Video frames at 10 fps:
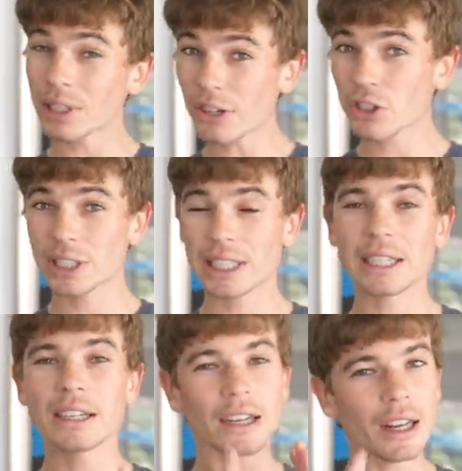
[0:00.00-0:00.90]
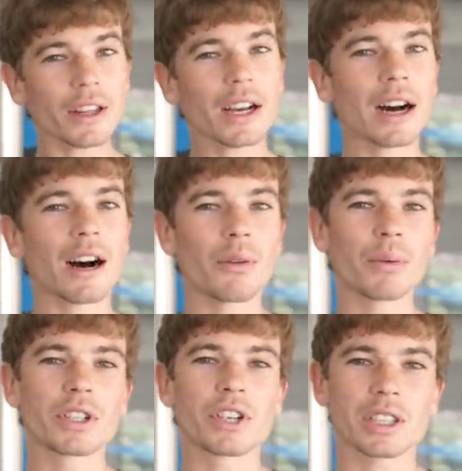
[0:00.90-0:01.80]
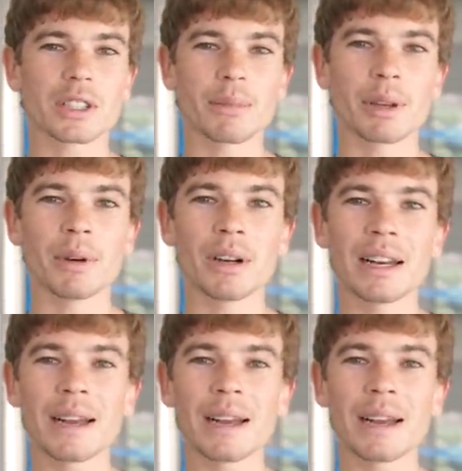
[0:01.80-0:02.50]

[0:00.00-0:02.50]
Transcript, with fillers: was actually seen in another car with Justin Bieber, a